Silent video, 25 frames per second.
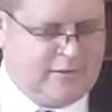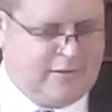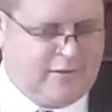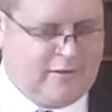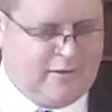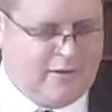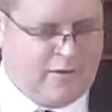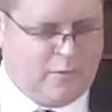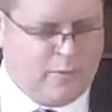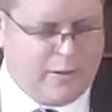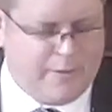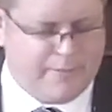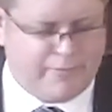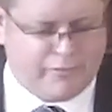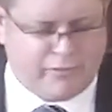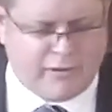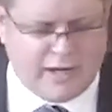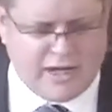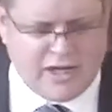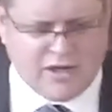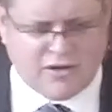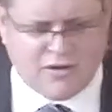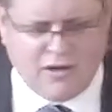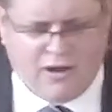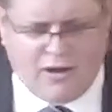we
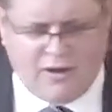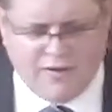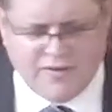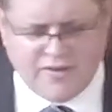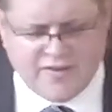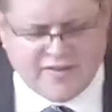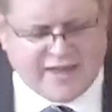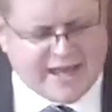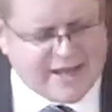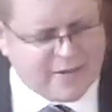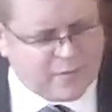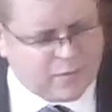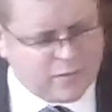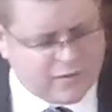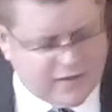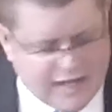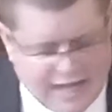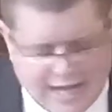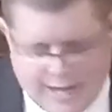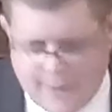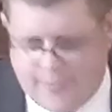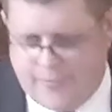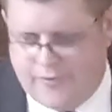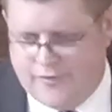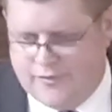pray God that that would
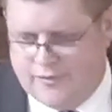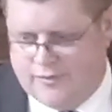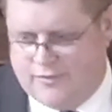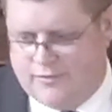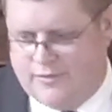happen.